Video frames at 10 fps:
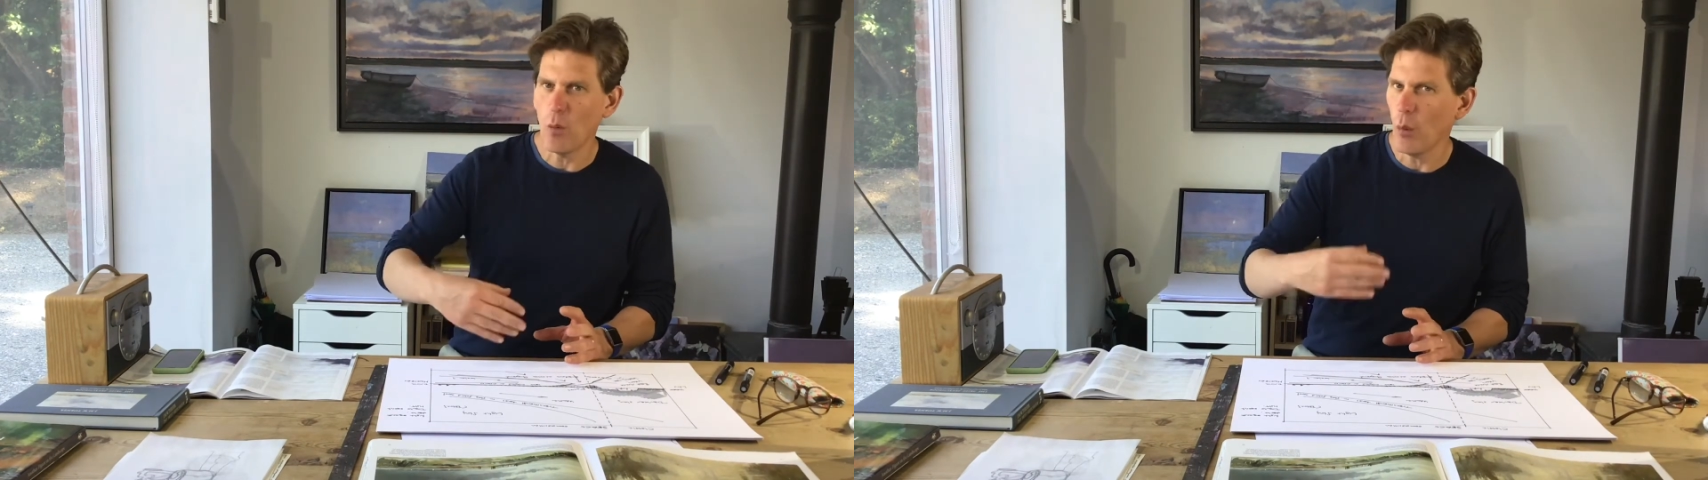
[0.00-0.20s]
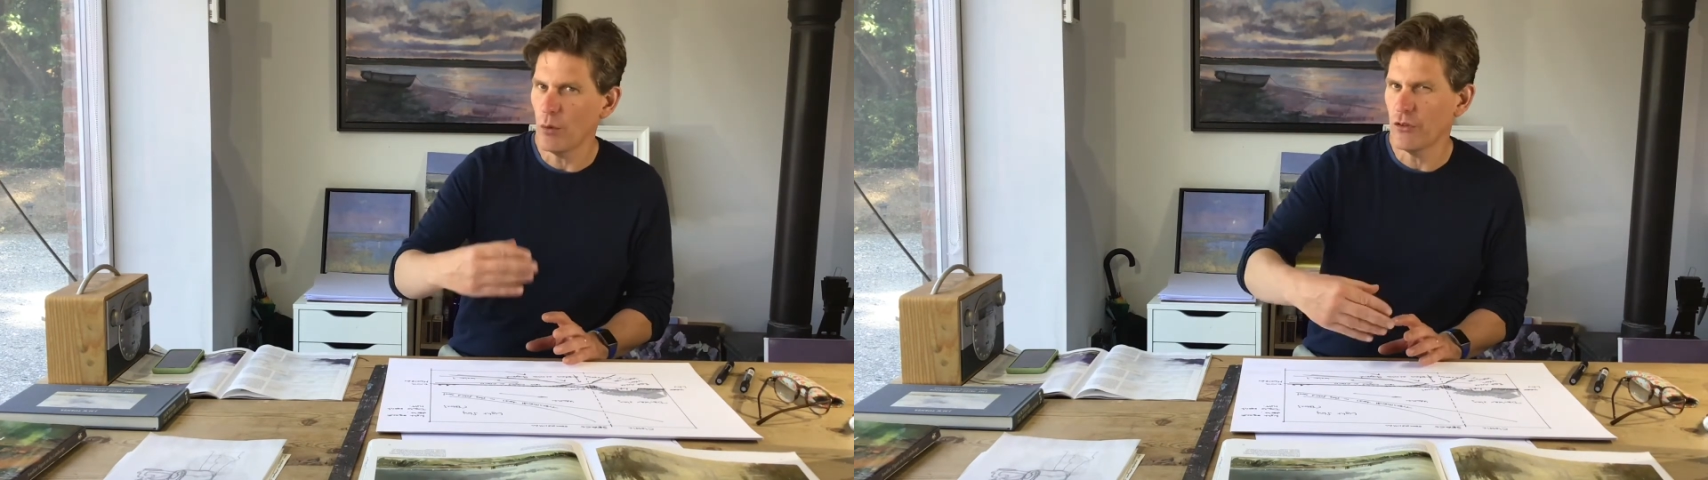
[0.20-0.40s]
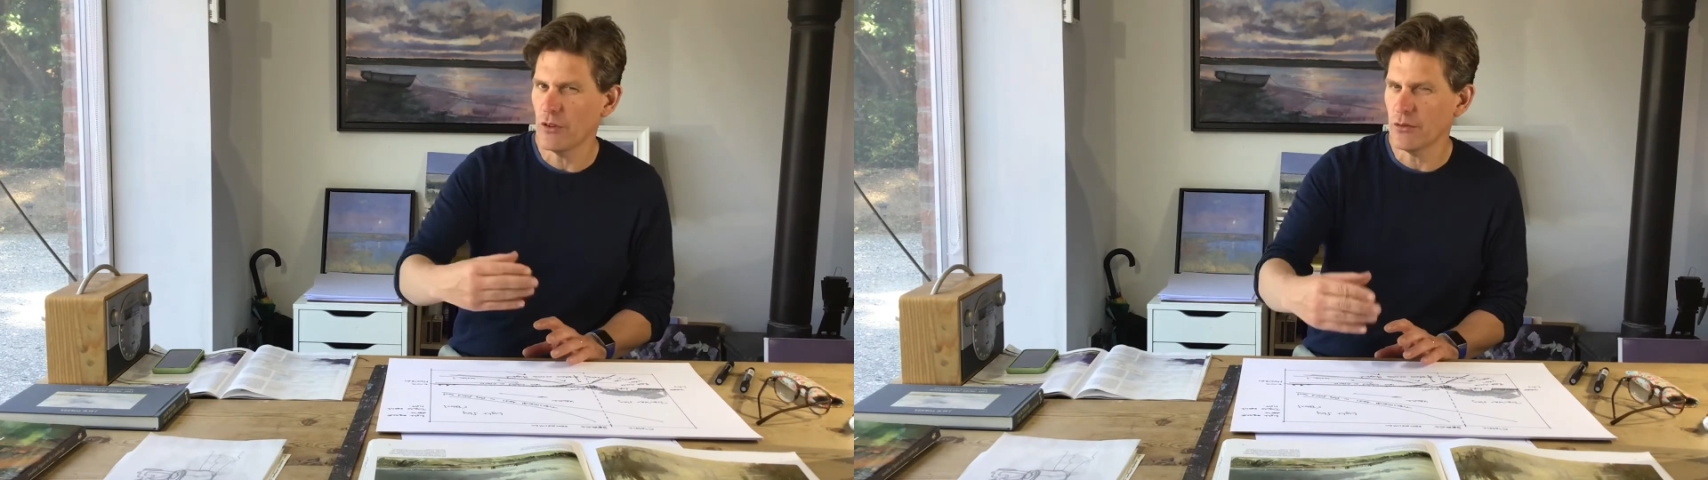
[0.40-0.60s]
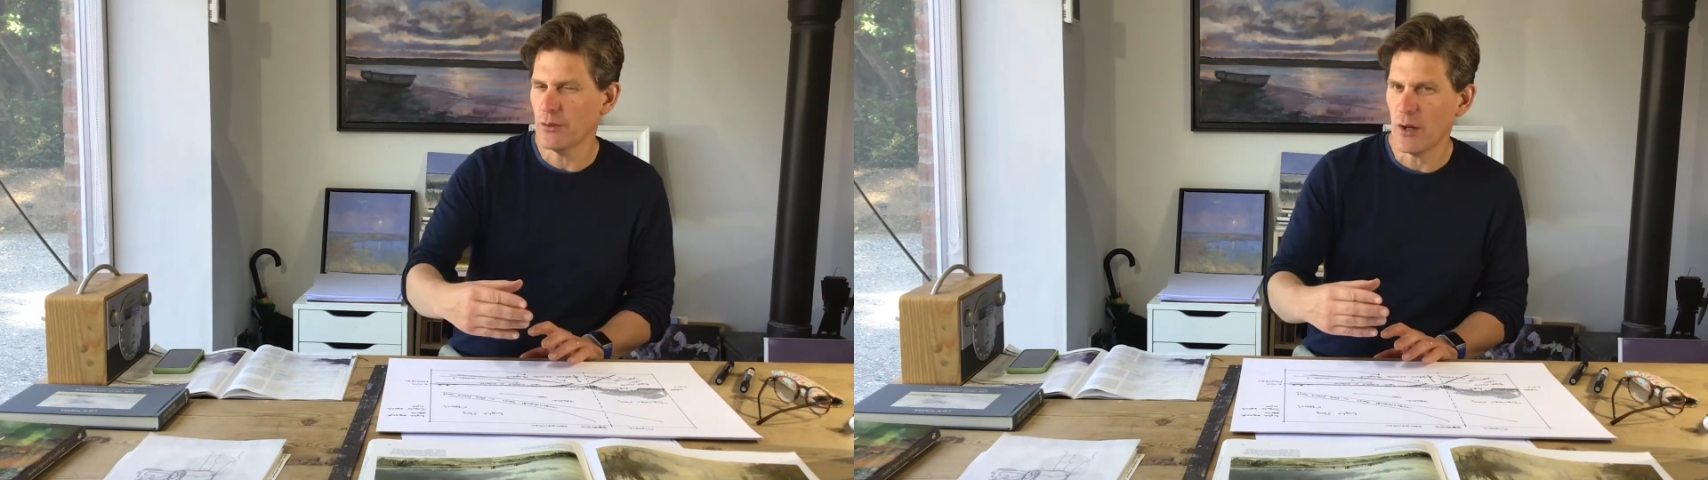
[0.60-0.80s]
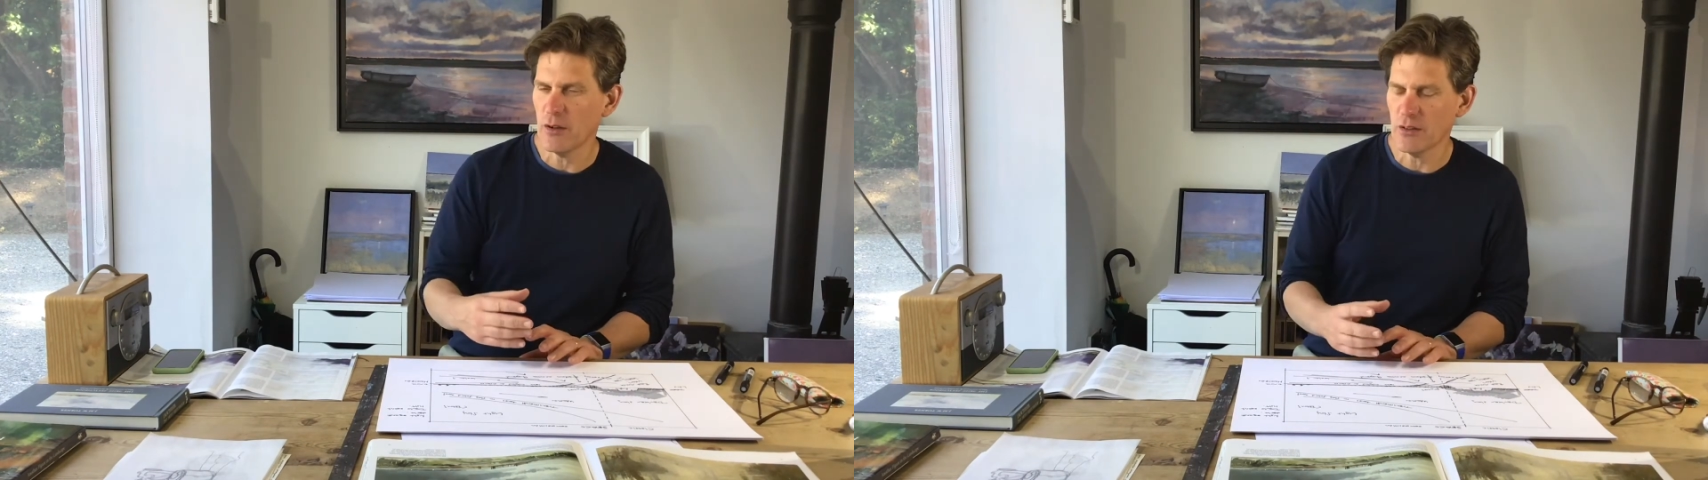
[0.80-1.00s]
what we're doing as we
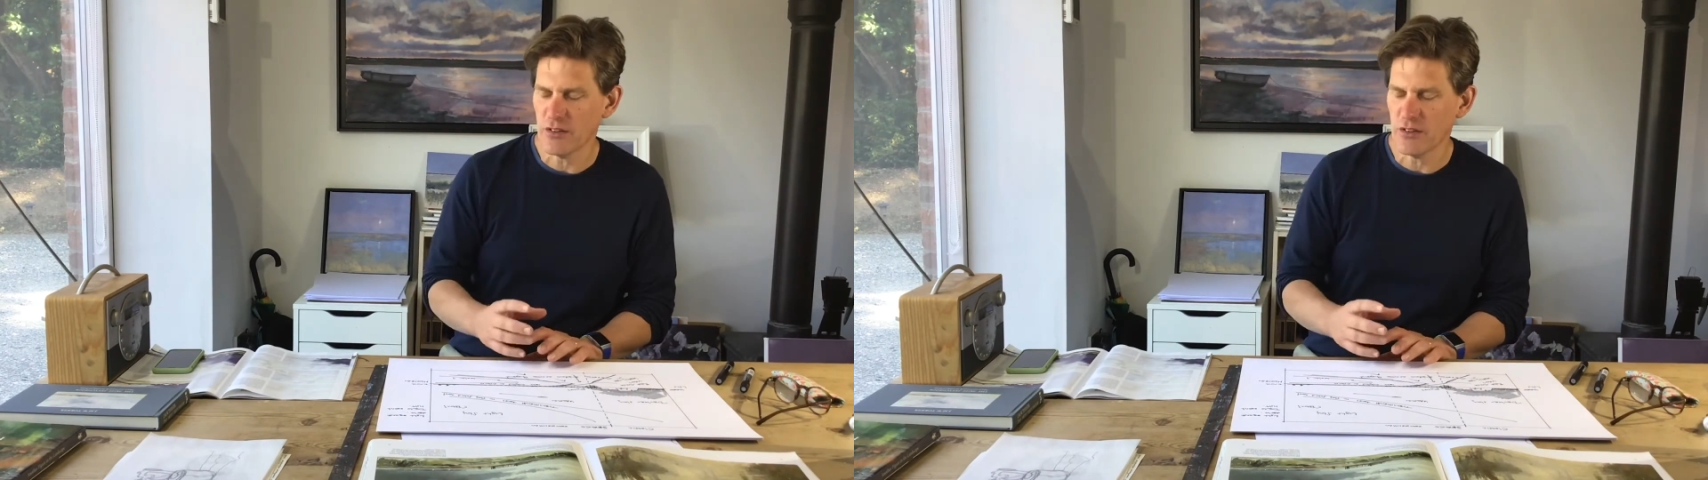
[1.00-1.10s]
go along.